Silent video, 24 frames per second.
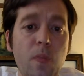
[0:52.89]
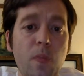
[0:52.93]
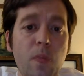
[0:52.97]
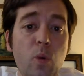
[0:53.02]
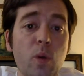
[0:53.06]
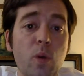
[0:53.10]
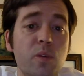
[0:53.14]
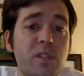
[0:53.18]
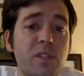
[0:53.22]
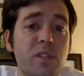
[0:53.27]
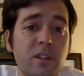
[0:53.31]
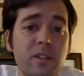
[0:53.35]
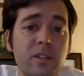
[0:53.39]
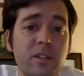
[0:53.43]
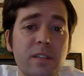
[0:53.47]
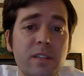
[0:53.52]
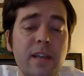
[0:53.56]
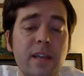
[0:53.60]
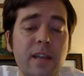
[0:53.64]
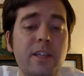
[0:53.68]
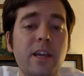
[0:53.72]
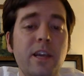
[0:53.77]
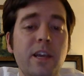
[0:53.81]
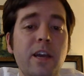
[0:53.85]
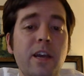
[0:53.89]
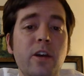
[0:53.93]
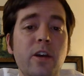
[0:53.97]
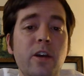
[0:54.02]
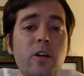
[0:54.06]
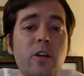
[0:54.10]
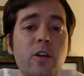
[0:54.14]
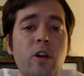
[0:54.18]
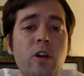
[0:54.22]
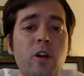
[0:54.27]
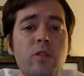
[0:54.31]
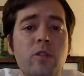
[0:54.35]
We would still take
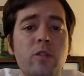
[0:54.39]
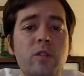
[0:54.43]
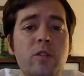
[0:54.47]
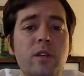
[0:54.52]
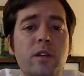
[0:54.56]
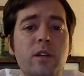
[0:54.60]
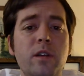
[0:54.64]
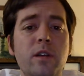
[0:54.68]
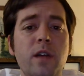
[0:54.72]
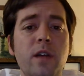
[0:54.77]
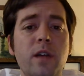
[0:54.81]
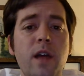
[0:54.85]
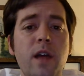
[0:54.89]
Diego Costa.